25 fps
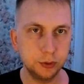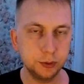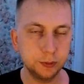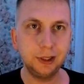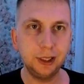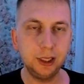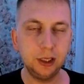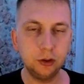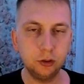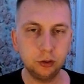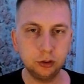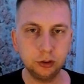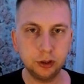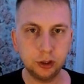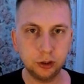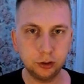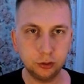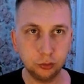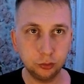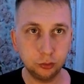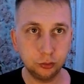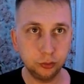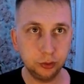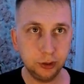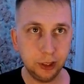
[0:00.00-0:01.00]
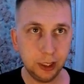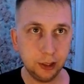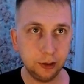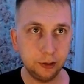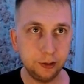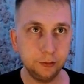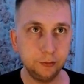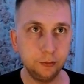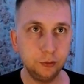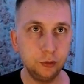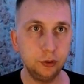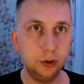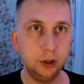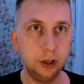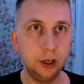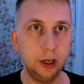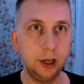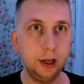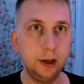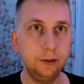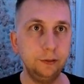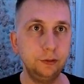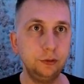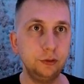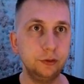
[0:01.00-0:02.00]
But in order to do that, you're gonna
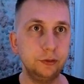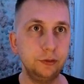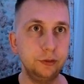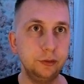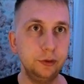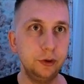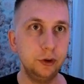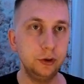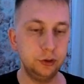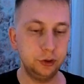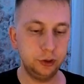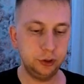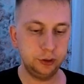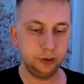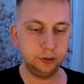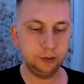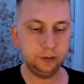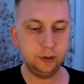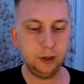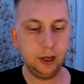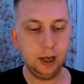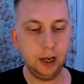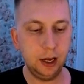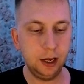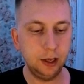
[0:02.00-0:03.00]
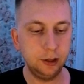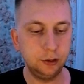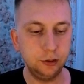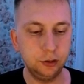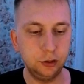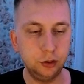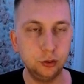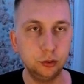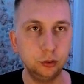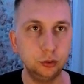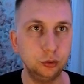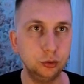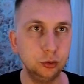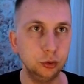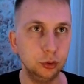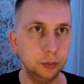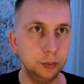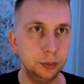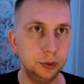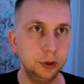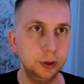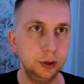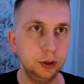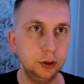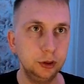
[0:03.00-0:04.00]
have to first add
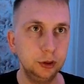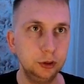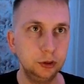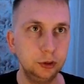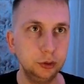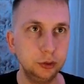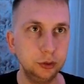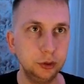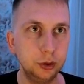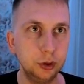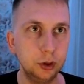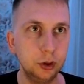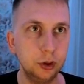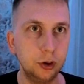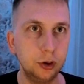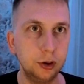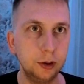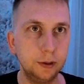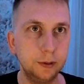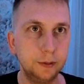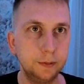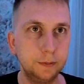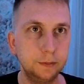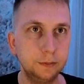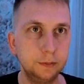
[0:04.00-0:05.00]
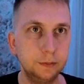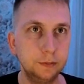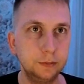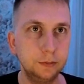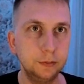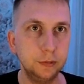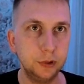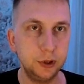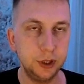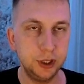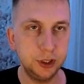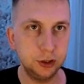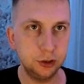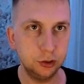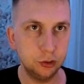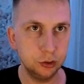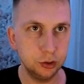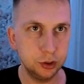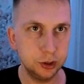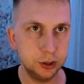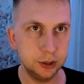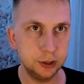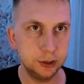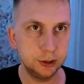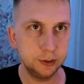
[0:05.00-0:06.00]
YouTube to your
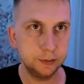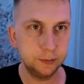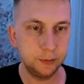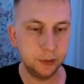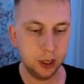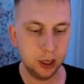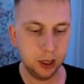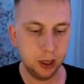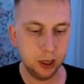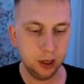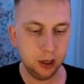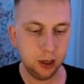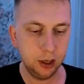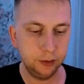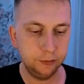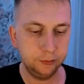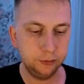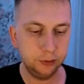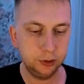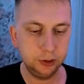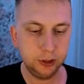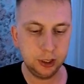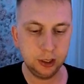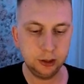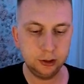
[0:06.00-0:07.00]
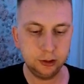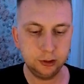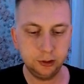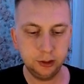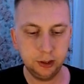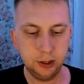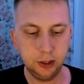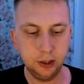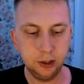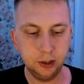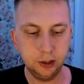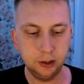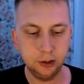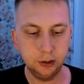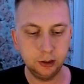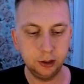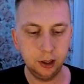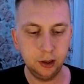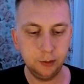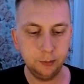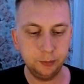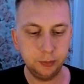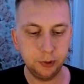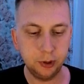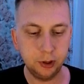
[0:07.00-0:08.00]
resources. And for that, here in
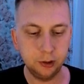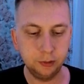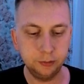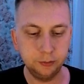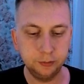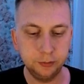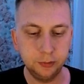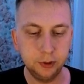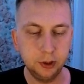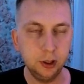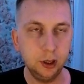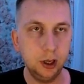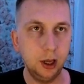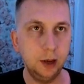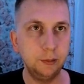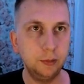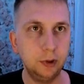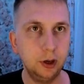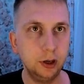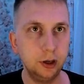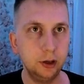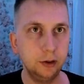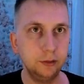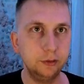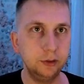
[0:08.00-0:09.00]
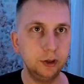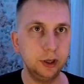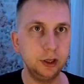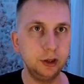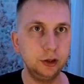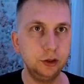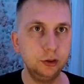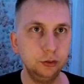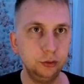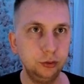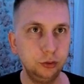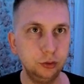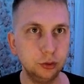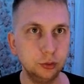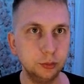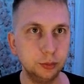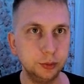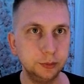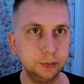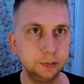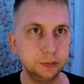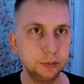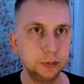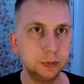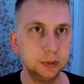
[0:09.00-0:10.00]
the upper, I'm gonna write YouTube
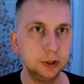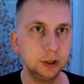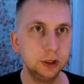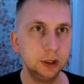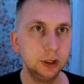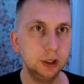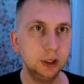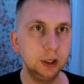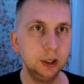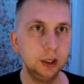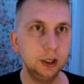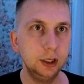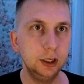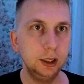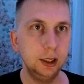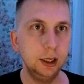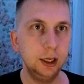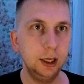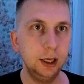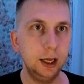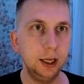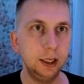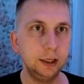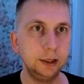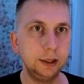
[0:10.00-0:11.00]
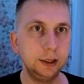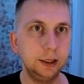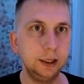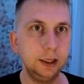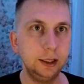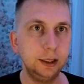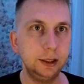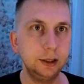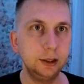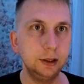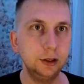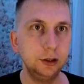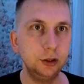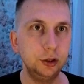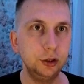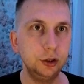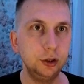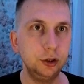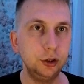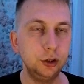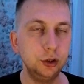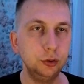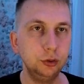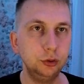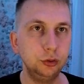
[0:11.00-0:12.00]
and click
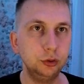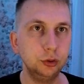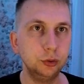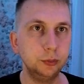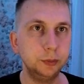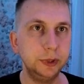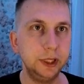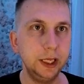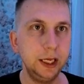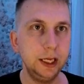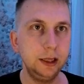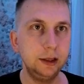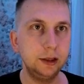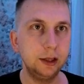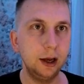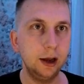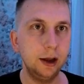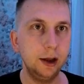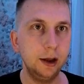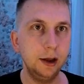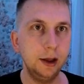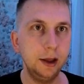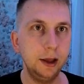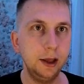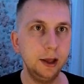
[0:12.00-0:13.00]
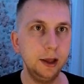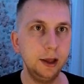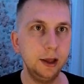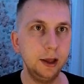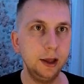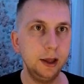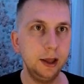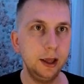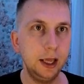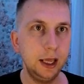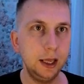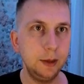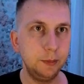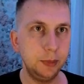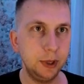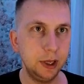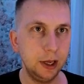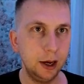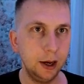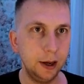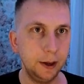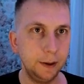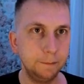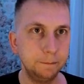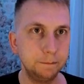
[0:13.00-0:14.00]
YouTube Data
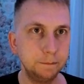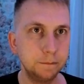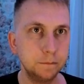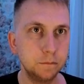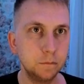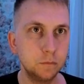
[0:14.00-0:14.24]
API.